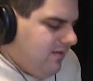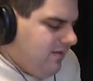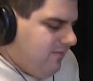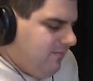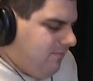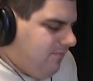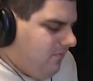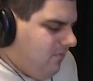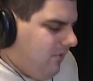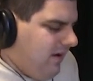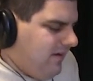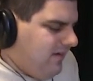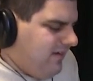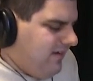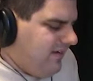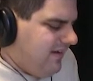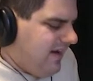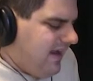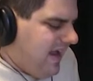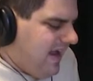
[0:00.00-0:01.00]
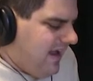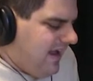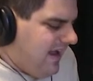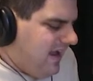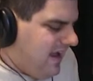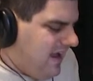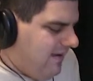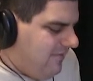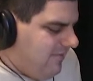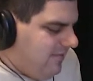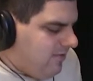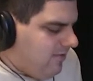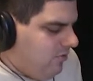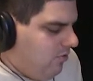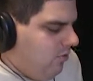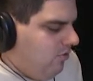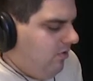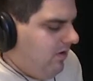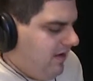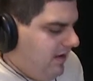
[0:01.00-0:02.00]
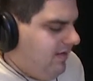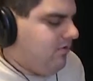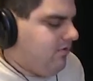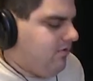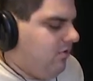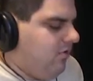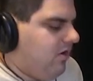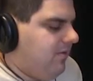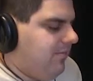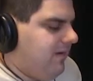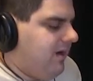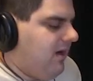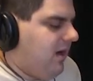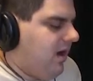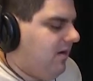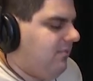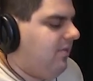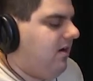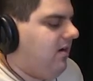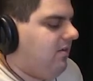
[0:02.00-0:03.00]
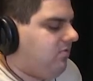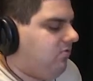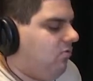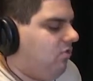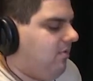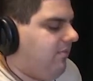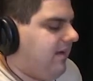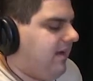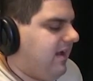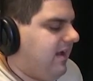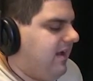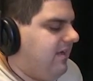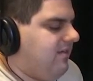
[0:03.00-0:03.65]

the question that I have is who is going to be Harbaugh's quarterback?